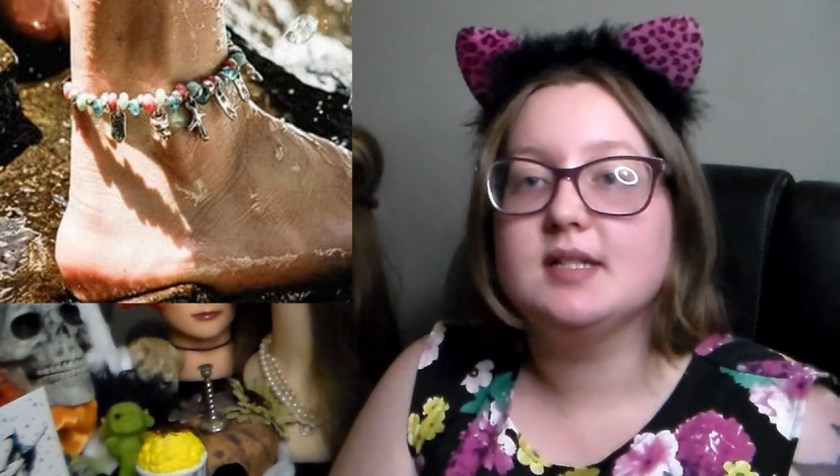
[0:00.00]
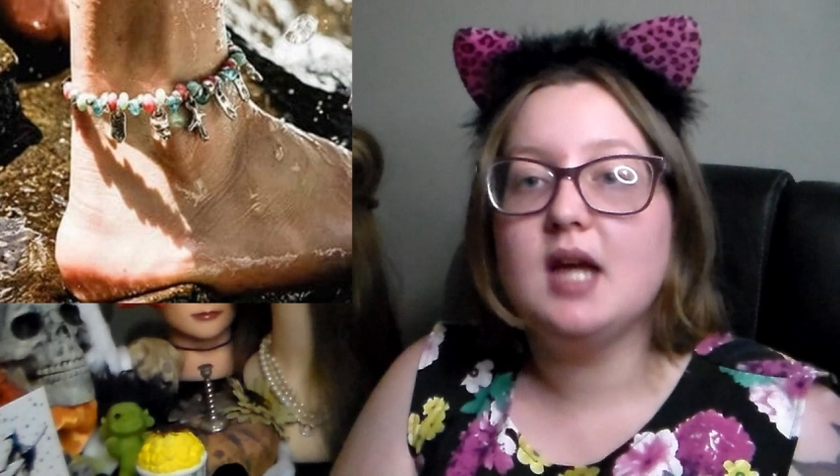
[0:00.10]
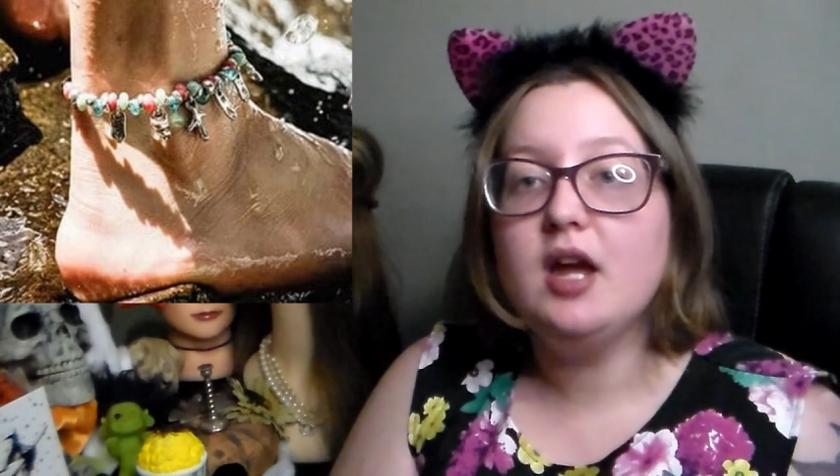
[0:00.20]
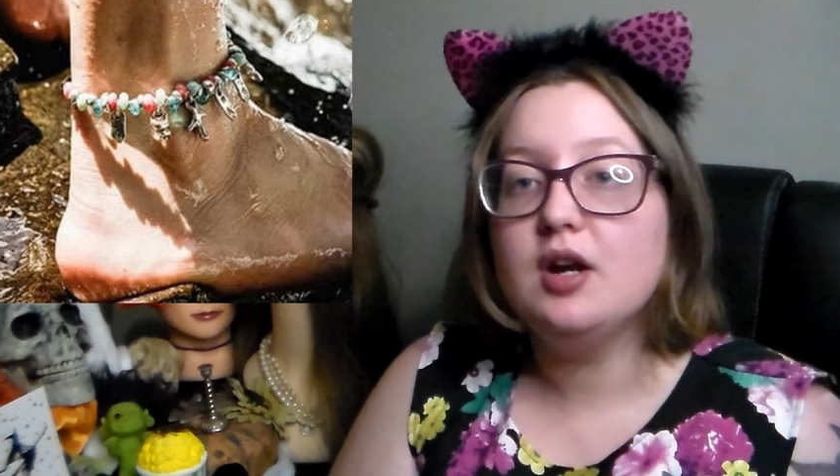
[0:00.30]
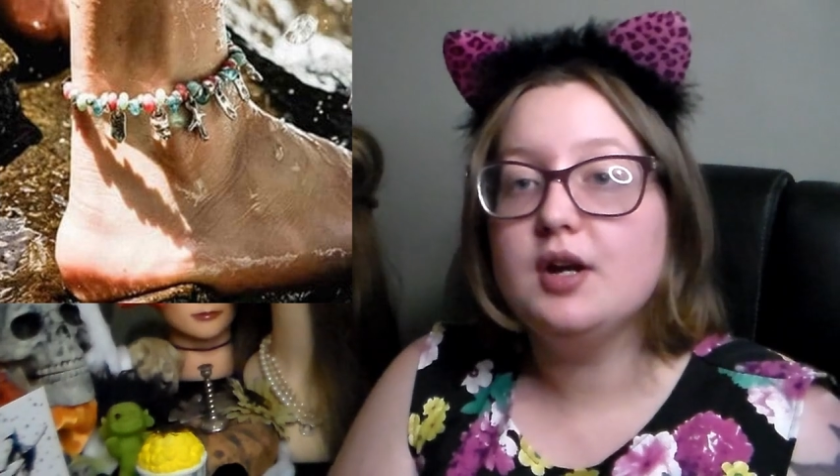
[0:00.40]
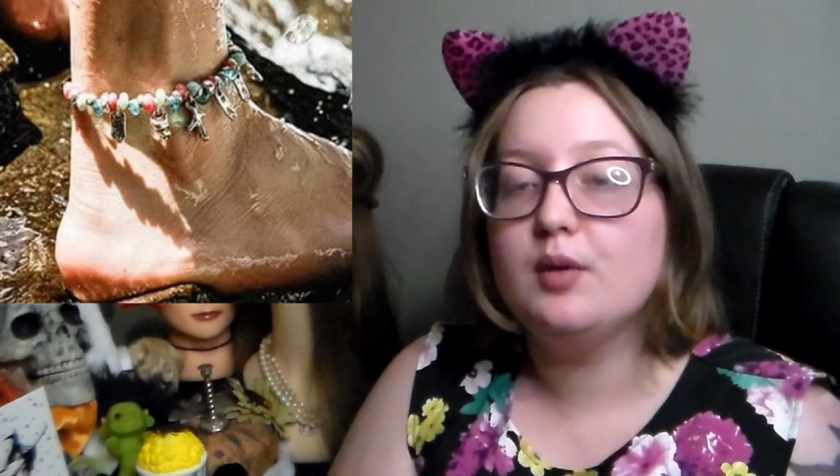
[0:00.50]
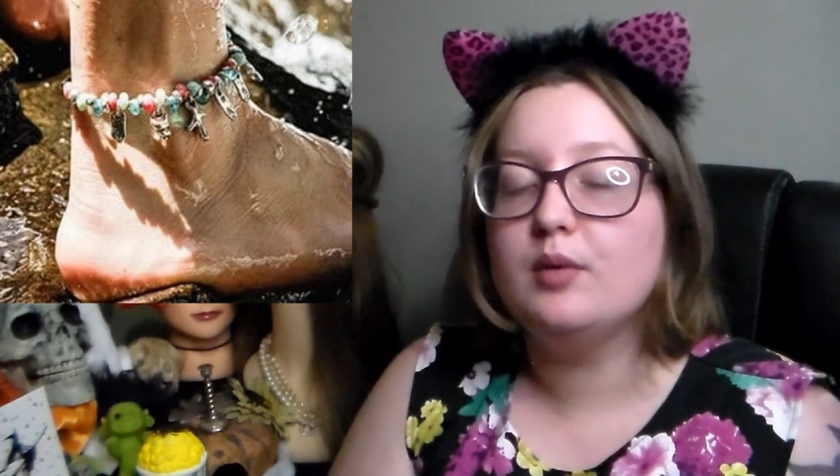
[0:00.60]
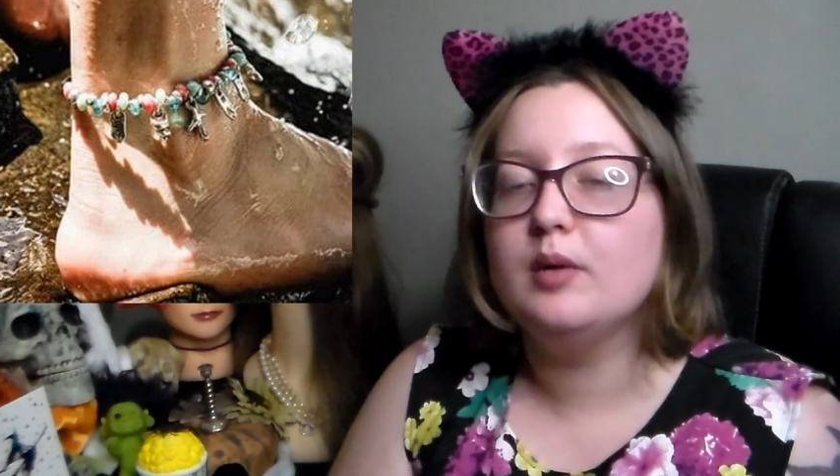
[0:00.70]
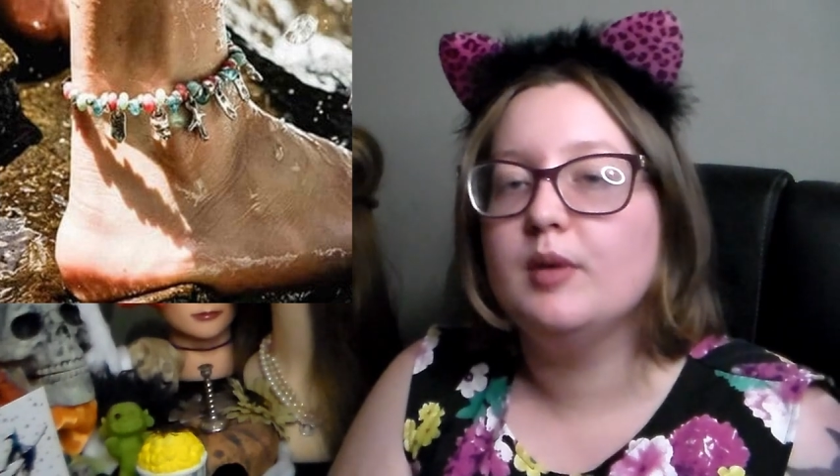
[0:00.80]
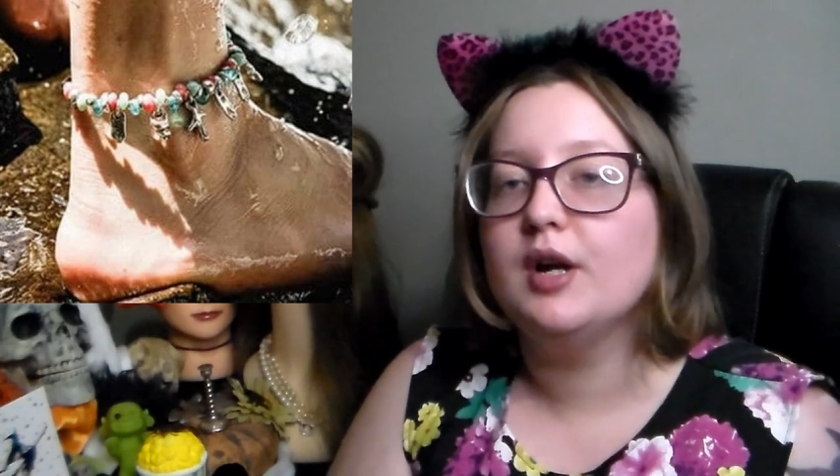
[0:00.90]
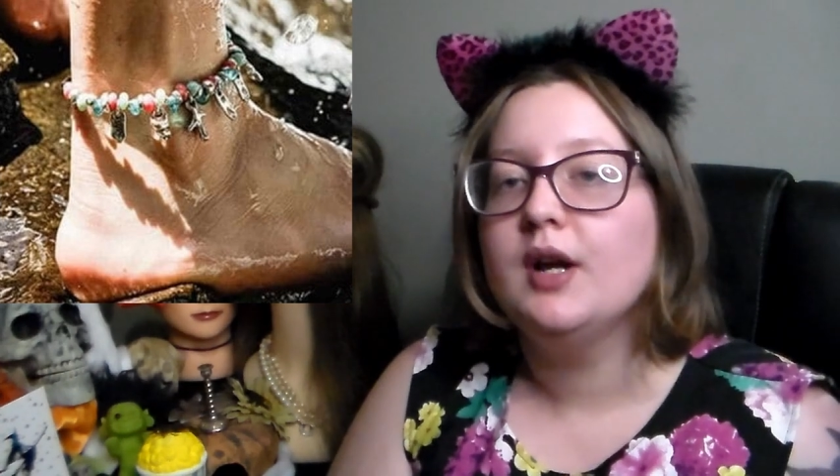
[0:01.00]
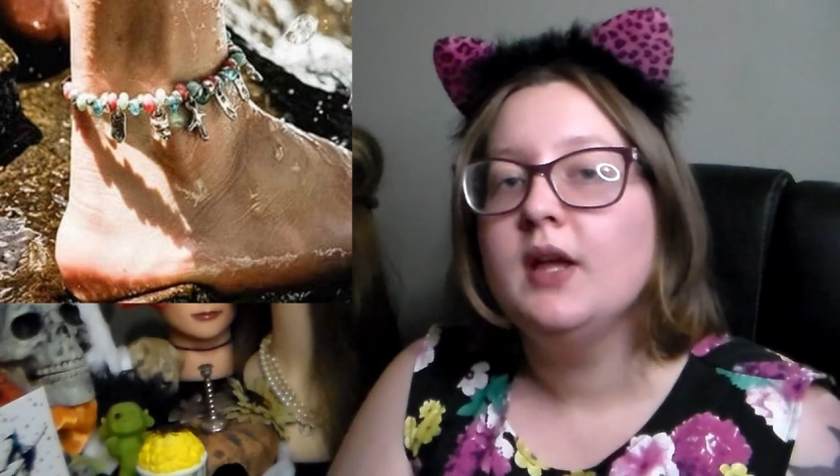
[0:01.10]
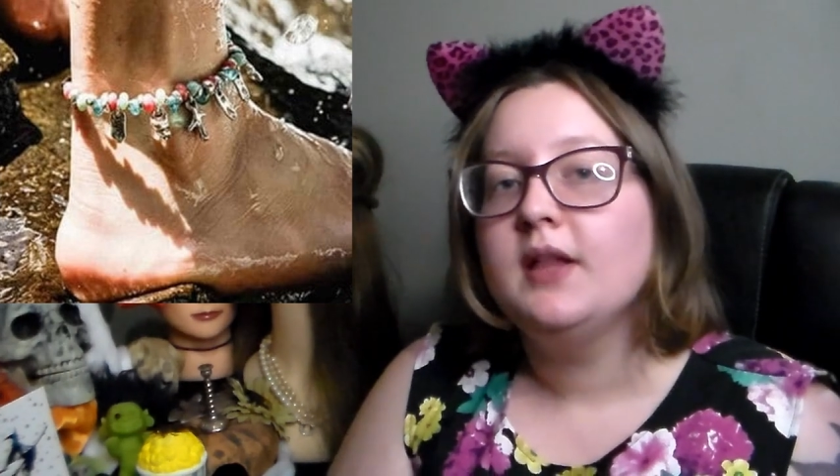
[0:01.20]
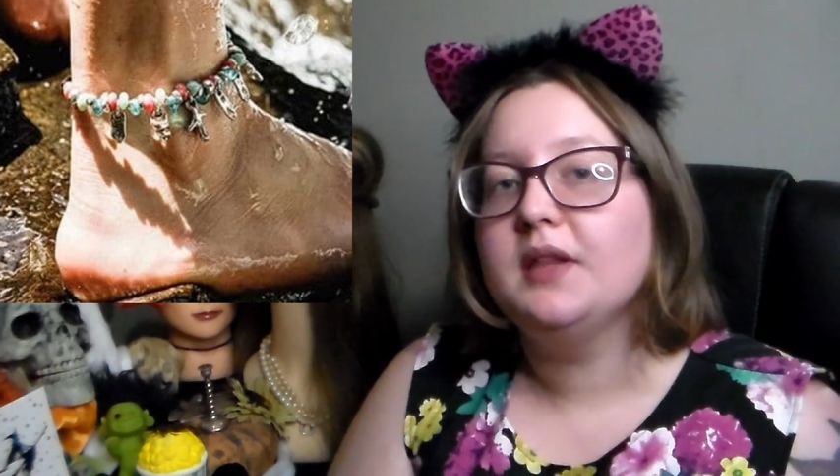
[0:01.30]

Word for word: because I heard a rumor